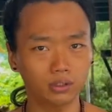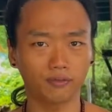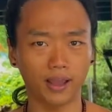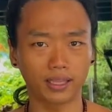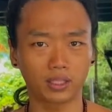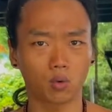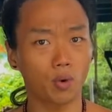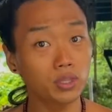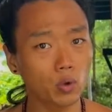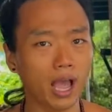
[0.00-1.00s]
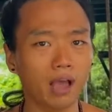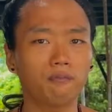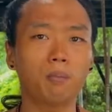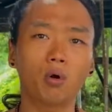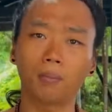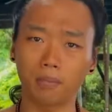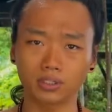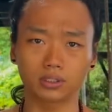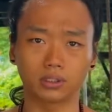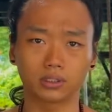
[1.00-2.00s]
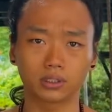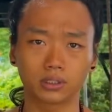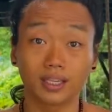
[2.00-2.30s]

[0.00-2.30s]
fat when you have more muscles.